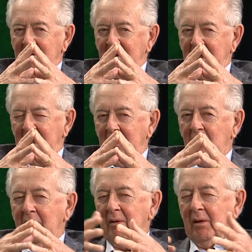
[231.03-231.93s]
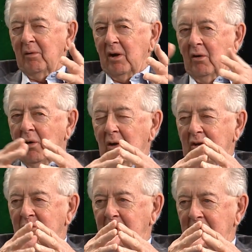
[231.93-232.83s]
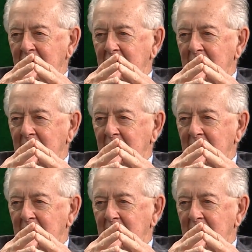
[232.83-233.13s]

In a way, our whole experience,